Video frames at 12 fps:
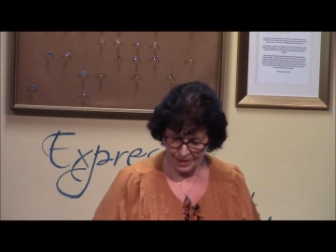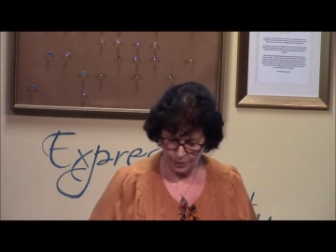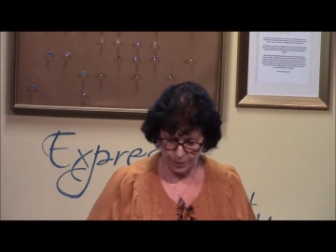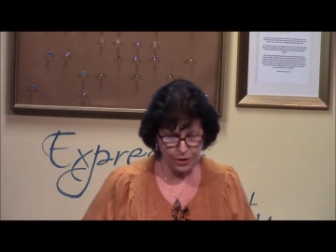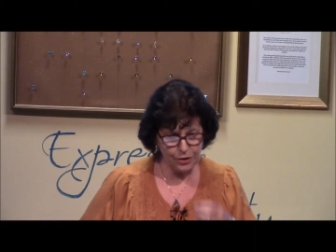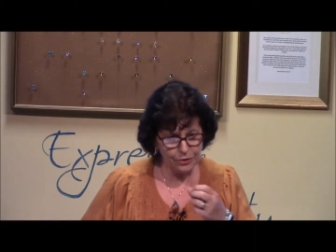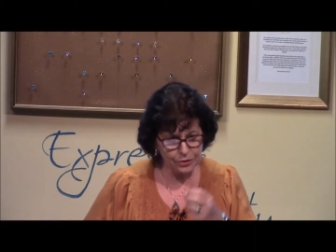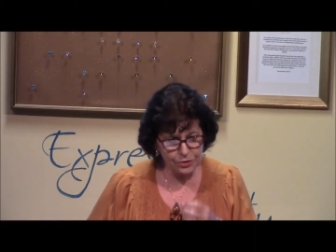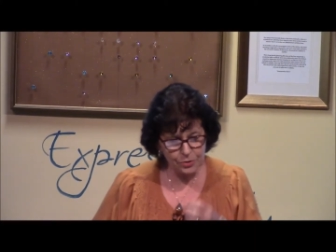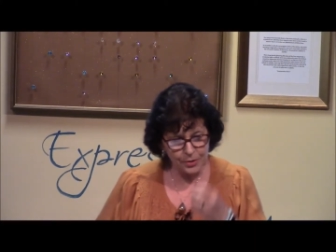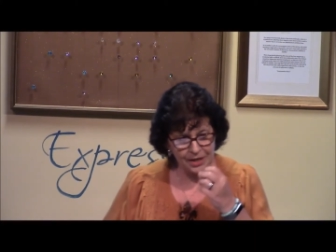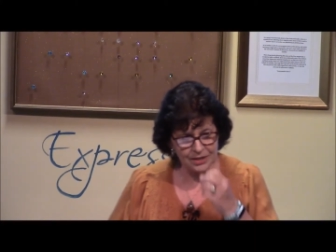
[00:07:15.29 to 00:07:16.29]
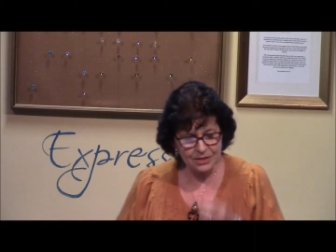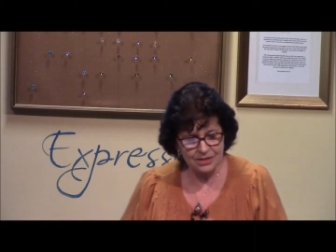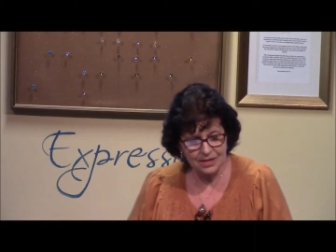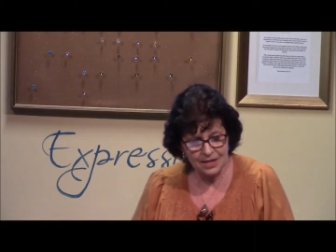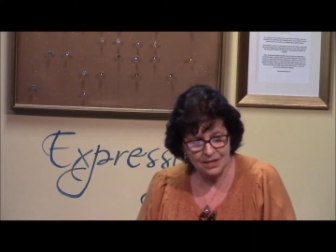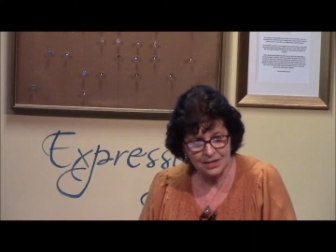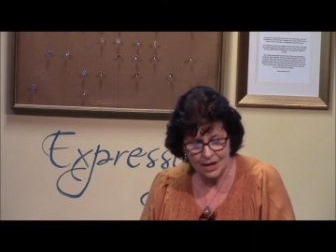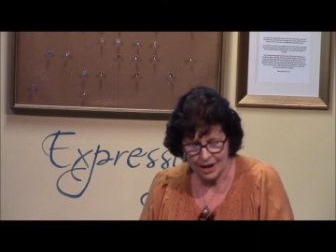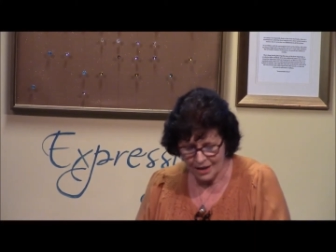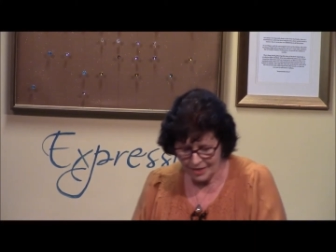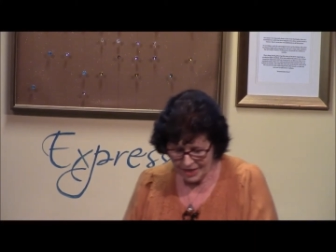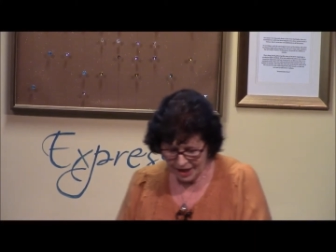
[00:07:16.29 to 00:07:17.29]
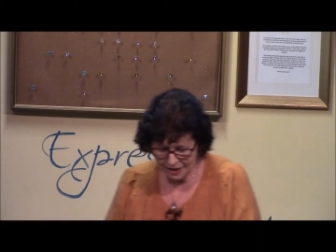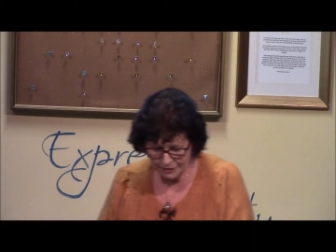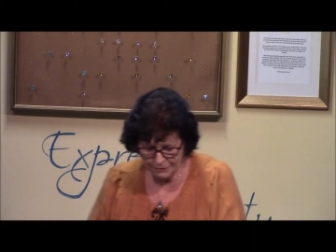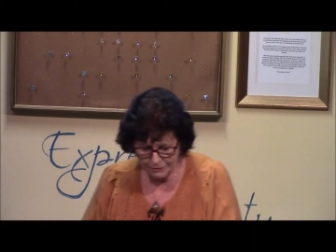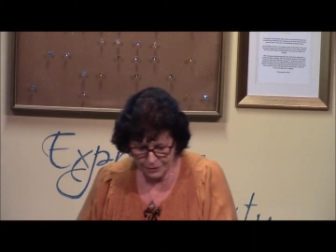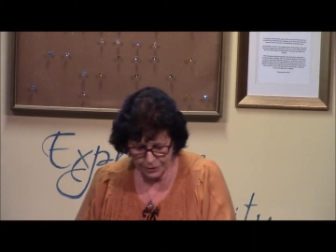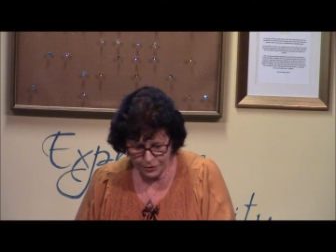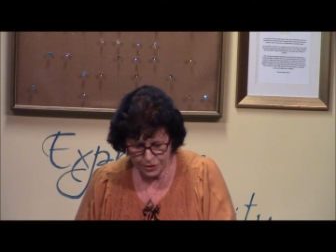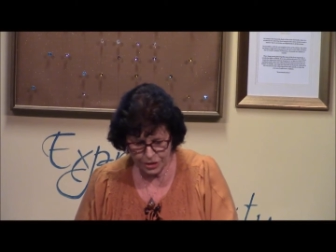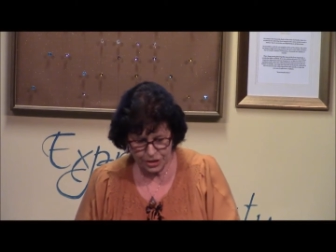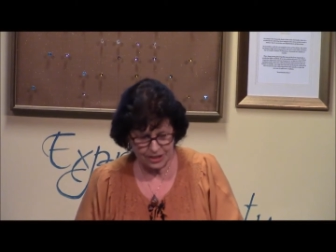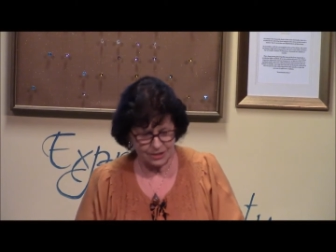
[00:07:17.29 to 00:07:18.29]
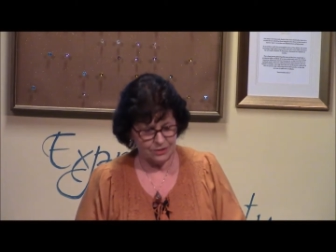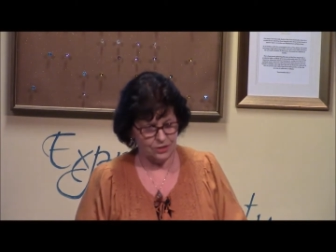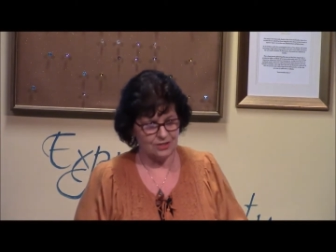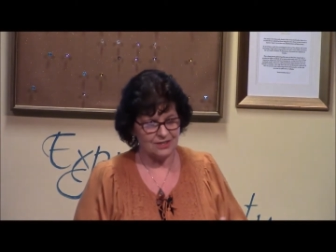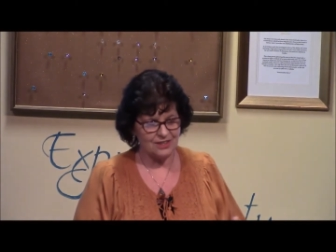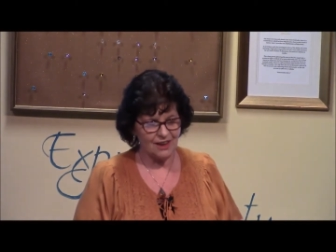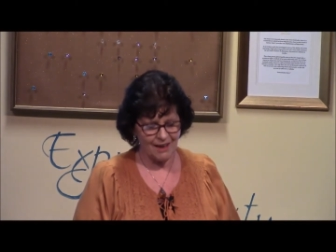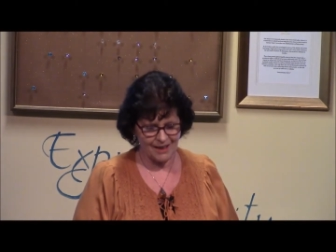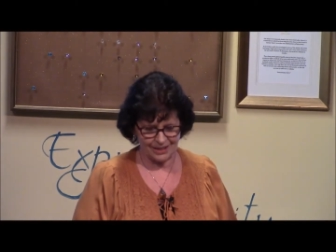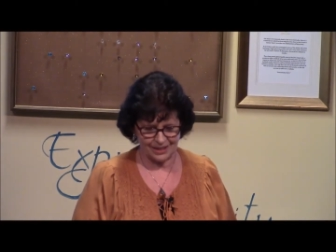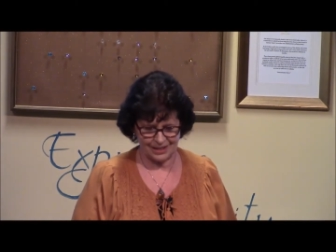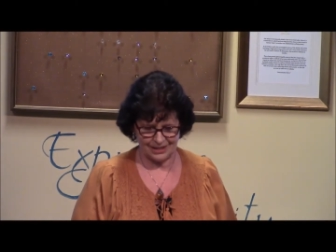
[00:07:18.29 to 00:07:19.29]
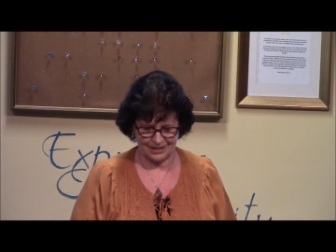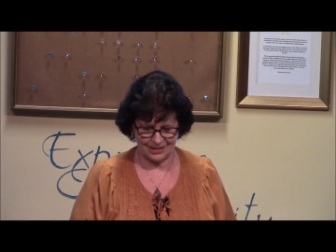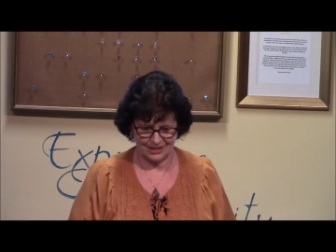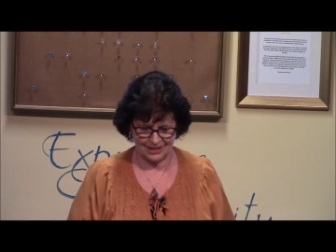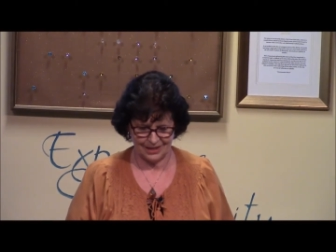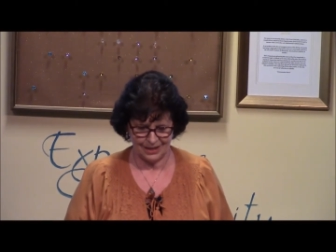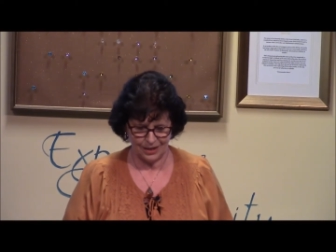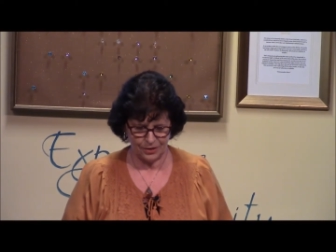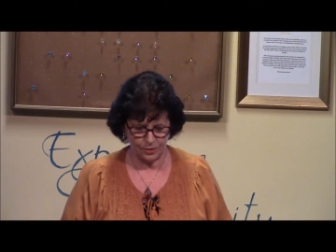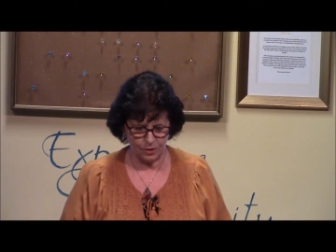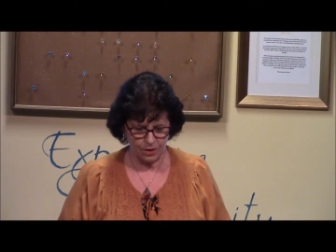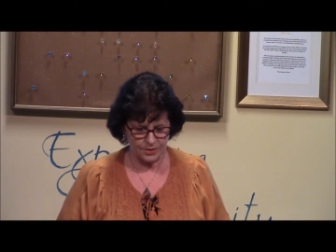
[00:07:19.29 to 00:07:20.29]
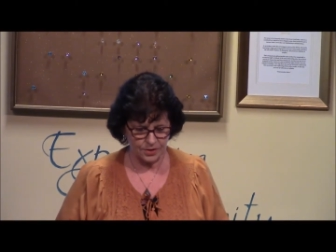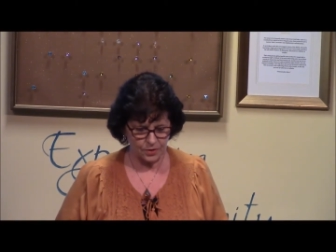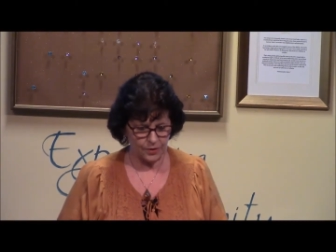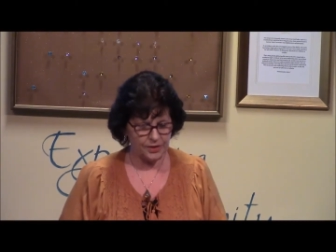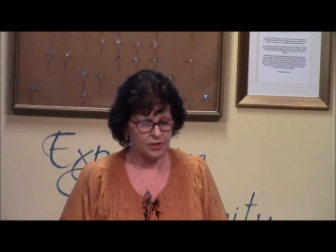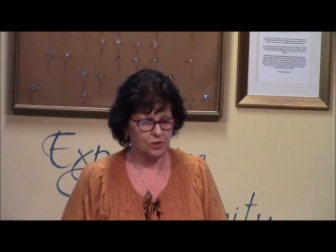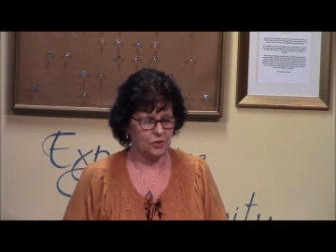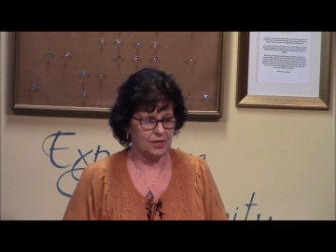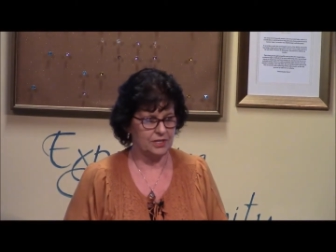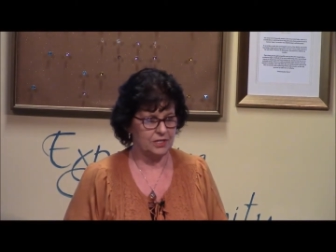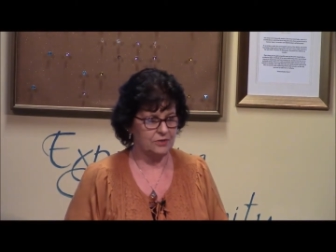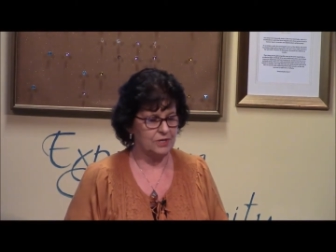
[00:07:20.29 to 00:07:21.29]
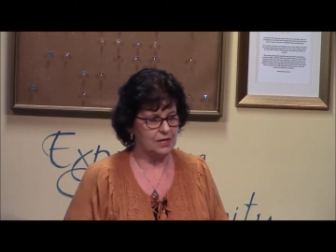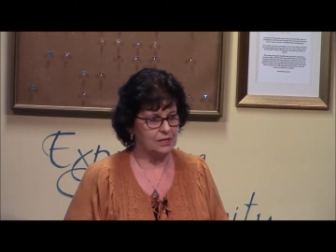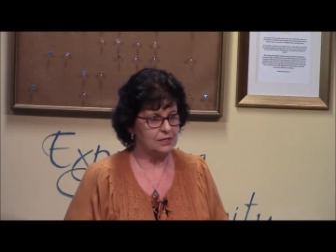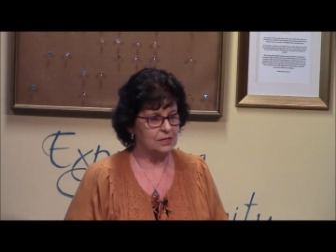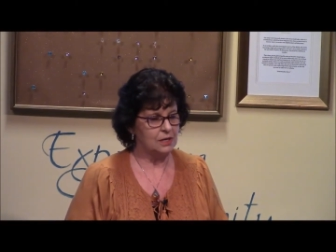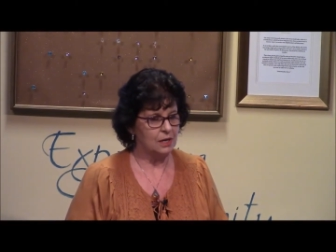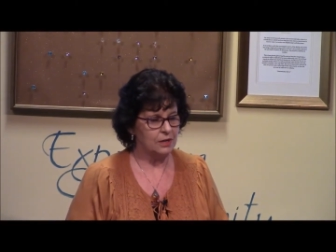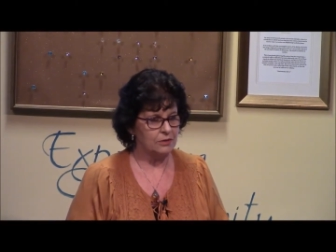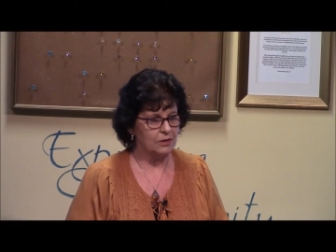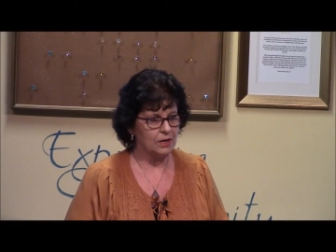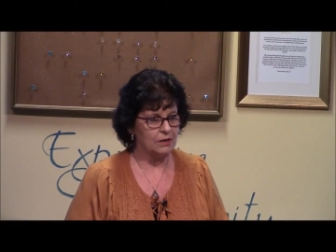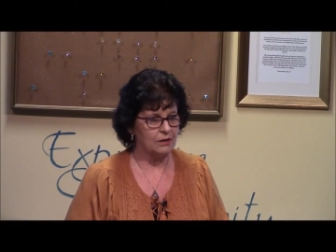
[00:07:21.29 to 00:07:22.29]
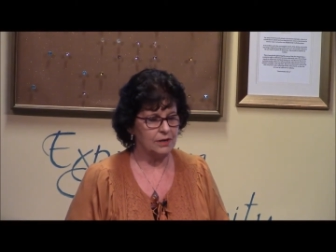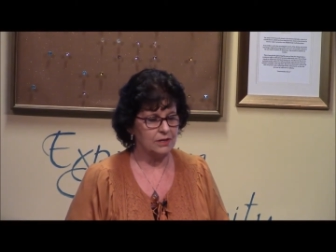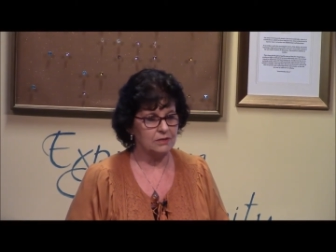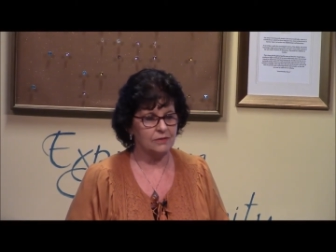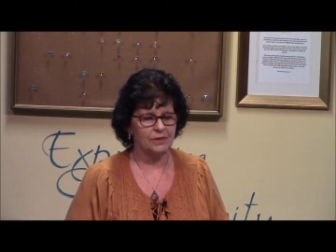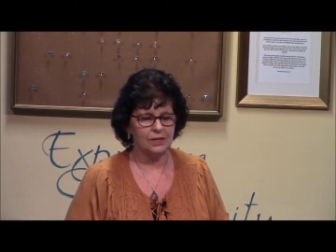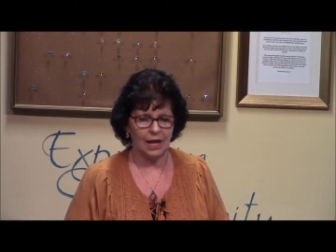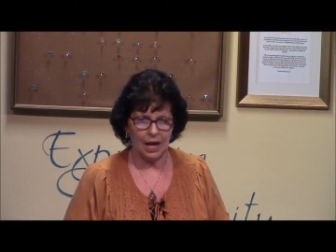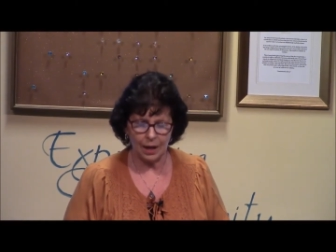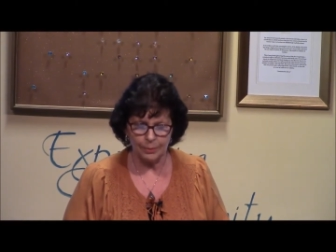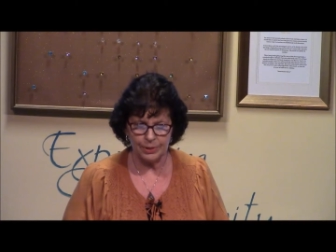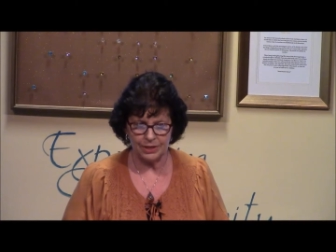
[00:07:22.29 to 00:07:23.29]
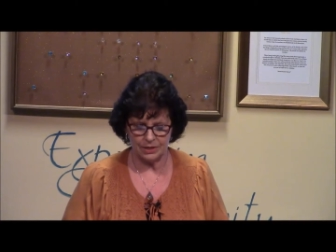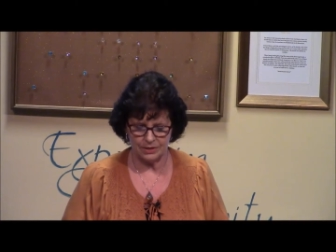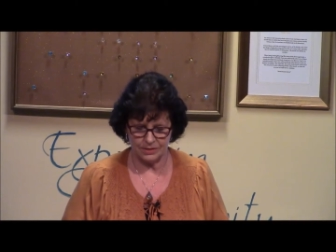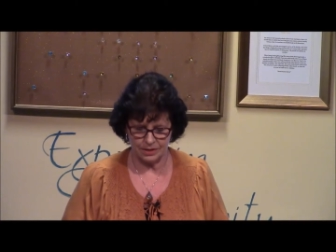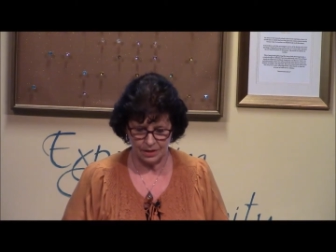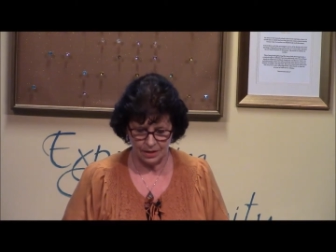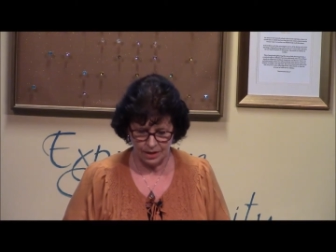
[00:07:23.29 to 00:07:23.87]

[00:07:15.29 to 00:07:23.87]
When you transcend that aversion to silence, you're also going to transcend other areas of unhappiness